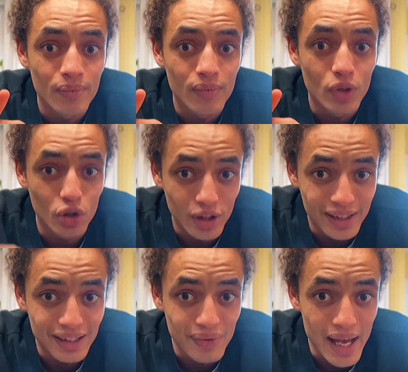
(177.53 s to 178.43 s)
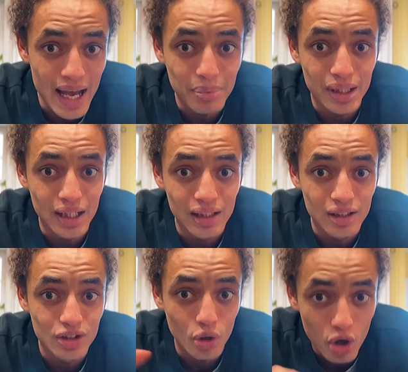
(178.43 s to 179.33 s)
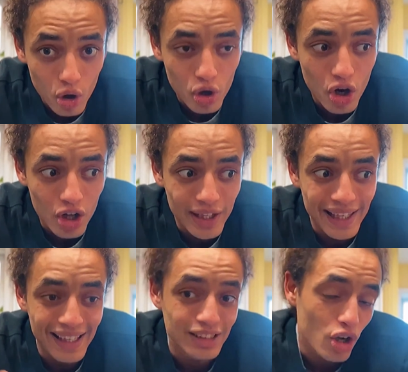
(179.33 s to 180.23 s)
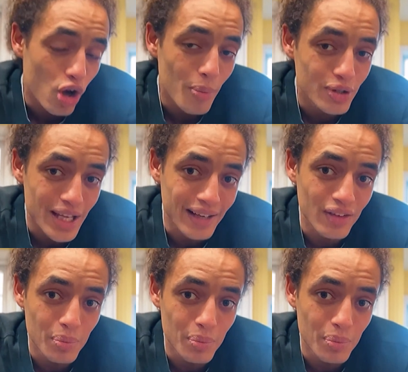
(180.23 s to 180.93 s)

your leads have not opted in. So cold calling is almost out of the